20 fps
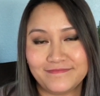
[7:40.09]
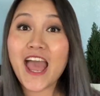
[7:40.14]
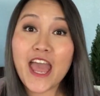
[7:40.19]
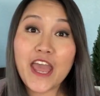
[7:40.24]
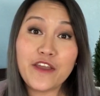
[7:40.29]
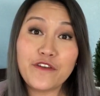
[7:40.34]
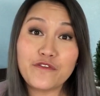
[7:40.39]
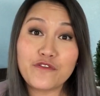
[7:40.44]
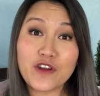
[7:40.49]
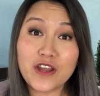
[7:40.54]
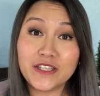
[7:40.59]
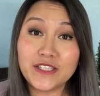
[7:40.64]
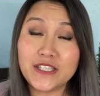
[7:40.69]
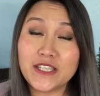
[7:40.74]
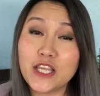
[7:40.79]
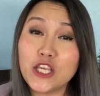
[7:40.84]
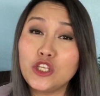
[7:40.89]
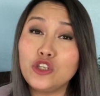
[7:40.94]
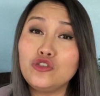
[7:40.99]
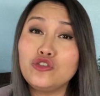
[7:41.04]
Hey friends,
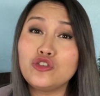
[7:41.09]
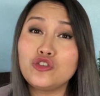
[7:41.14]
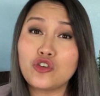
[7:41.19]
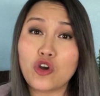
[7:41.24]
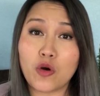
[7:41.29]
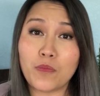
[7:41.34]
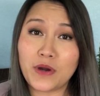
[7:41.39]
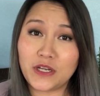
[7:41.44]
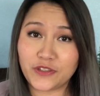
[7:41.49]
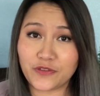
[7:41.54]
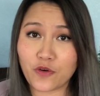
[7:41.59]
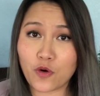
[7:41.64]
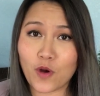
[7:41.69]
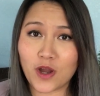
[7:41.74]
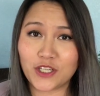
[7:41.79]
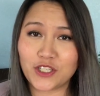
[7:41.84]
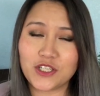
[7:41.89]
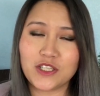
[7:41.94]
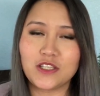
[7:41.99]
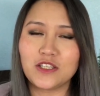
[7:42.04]
thank you so much for
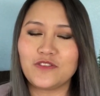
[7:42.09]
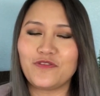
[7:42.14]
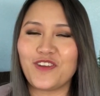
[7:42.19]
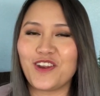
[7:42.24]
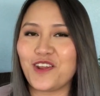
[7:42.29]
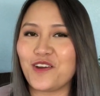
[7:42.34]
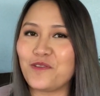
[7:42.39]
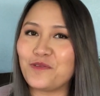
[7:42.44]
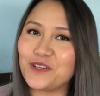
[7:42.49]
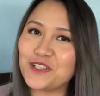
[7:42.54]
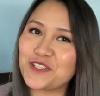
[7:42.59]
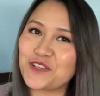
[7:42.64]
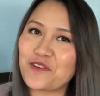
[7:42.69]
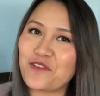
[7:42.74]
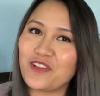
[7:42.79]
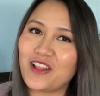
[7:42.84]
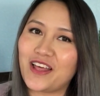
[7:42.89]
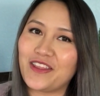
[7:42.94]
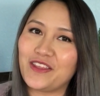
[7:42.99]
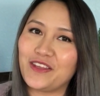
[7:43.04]
watching this video. We're so
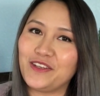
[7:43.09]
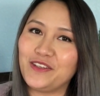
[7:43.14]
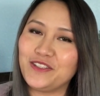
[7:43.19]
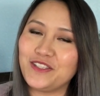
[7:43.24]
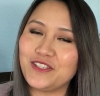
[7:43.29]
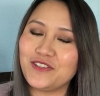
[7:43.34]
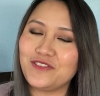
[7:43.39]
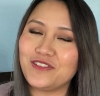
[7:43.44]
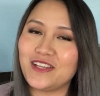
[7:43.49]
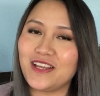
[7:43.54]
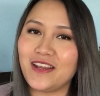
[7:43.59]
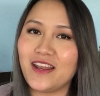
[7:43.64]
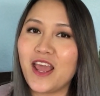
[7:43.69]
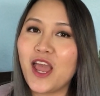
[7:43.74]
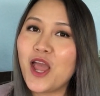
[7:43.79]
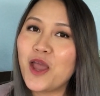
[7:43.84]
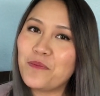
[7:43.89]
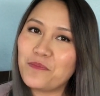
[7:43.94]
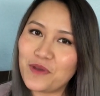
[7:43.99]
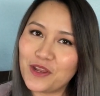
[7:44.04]
glad that you tuned in.
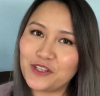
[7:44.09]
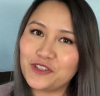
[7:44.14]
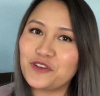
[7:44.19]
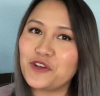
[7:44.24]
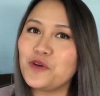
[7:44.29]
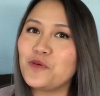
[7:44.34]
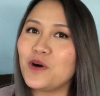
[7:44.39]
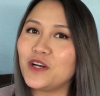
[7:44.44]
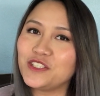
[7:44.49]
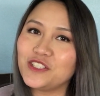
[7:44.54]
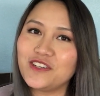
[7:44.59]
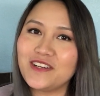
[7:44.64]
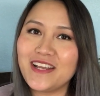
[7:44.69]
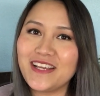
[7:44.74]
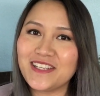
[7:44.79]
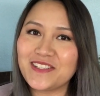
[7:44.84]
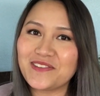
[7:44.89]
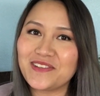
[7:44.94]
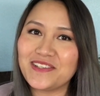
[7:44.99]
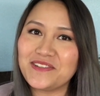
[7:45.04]
Make sure you watch our
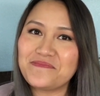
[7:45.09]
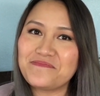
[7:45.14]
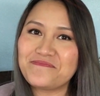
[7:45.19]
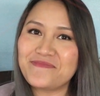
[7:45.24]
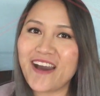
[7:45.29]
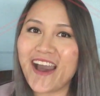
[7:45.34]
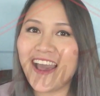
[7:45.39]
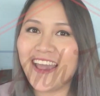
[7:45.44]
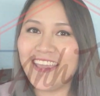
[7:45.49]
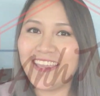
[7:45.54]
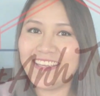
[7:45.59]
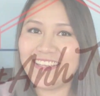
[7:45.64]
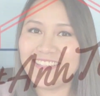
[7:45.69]
next one. Bye.